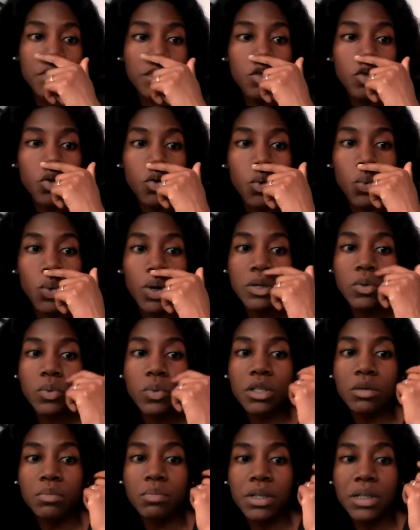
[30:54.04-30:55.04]
you worked
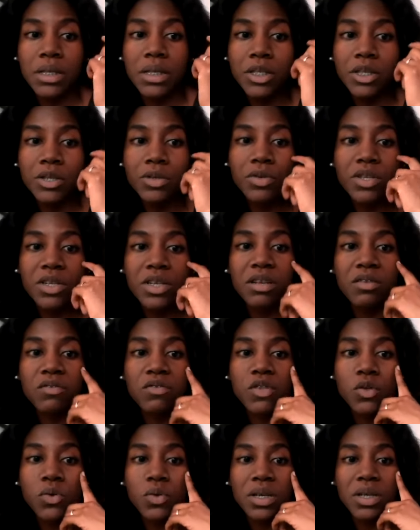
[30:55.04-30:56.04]
with the belize union of
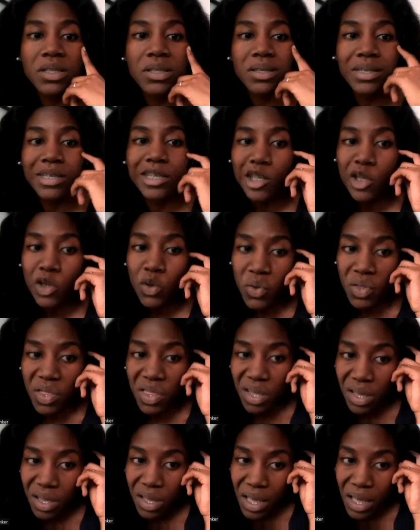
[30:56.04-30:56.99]
students and youth